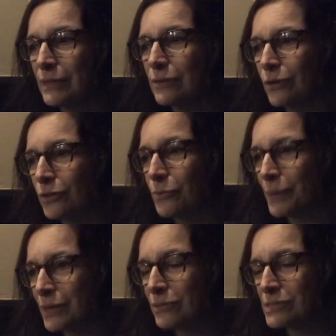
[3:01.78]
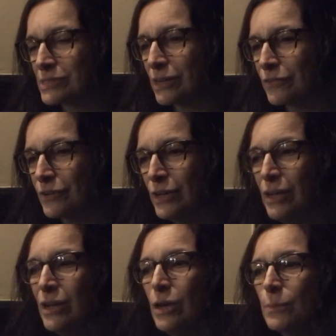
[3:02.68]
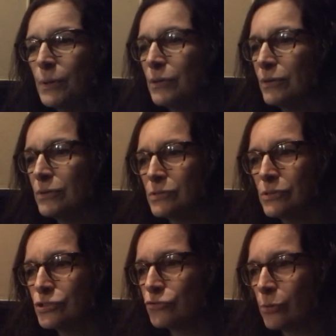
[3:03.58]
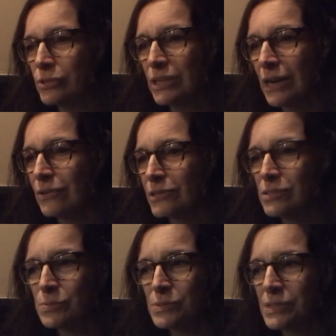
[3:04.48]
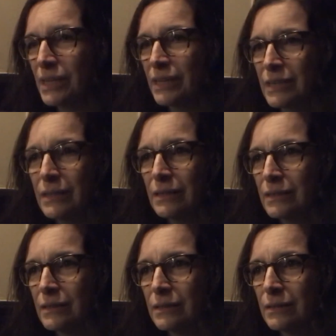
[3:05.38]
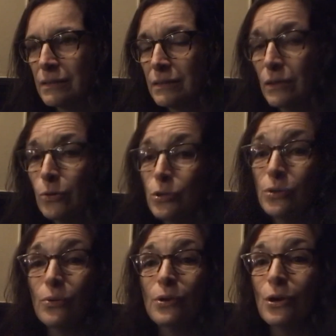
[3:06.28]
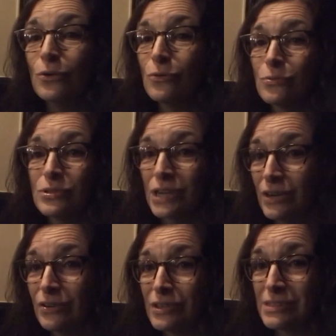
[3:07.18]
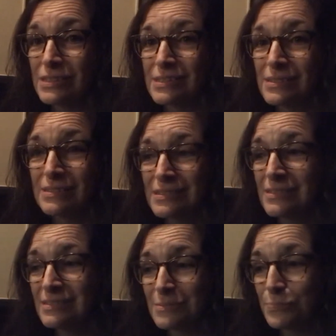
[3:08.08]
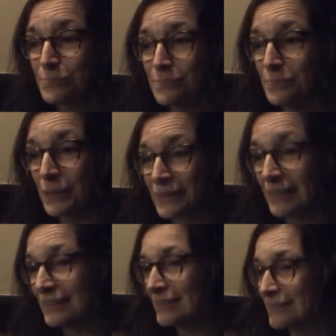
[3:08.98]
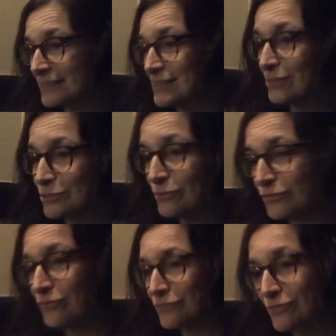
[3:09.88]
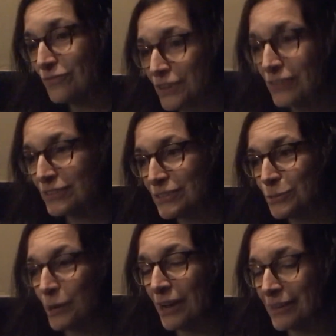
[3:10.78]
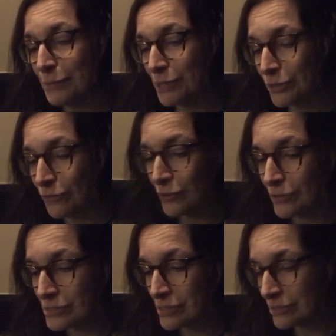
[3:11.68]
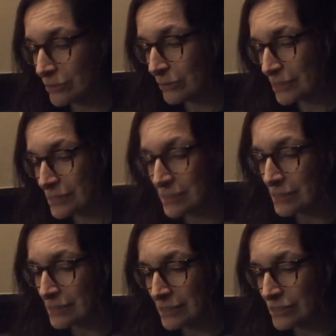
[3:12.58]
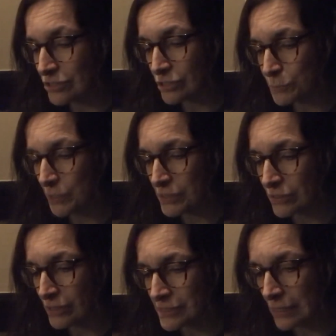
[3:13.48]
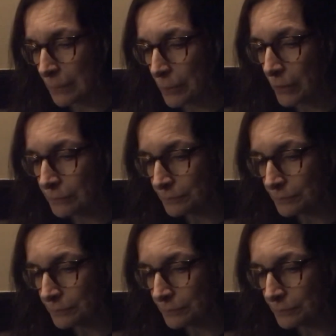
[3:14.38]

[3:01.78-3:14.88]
and all the medical stuff. But stroke tiredness was like, oh, you don't know tiredness, Becky, until you've felt the way I can make you feel. So it's it's just been exhausting, but